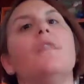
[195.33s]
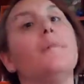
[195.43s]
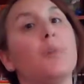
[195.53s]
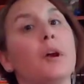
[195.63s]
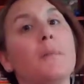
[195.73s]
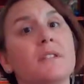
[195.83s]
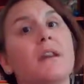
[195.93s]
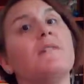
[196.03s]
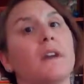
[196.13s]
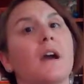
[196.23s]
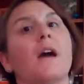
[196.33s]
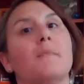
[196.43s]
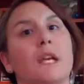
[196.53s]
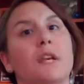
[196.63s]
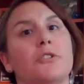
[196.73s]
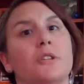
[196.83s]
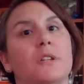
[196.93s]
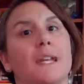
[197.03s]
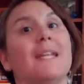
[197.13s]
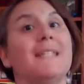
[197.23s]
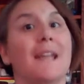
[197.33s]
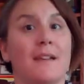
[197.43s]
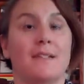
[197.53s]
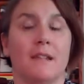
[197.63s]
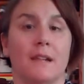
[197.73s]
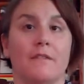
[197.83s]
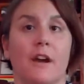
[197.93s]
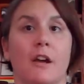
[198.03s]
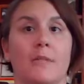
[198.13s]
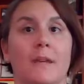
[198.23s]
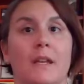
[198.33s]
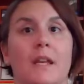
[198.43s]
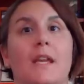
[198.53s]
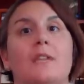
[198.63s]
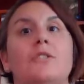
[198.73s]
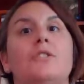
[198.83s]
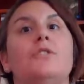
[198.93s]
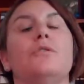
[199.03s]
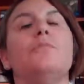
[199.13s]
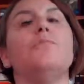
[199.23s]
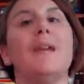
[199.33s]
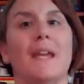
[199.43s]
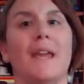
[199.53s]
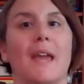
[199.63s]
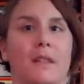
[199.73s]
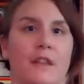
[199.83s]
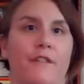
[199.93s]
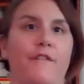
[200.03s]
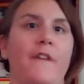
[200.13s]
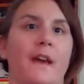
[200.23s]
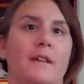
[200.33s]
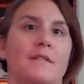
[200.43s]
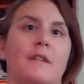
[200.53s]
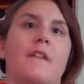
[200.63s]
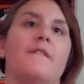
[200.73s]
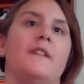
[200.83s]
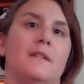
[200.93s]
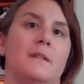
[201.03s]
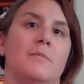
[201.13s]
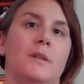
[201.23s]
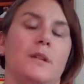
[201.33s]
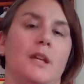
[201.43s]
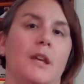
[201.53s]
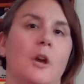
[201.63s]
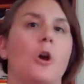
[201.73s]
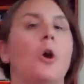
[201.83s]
The purpose of an accommodation in a testing environment is to mitigate the effects of the disability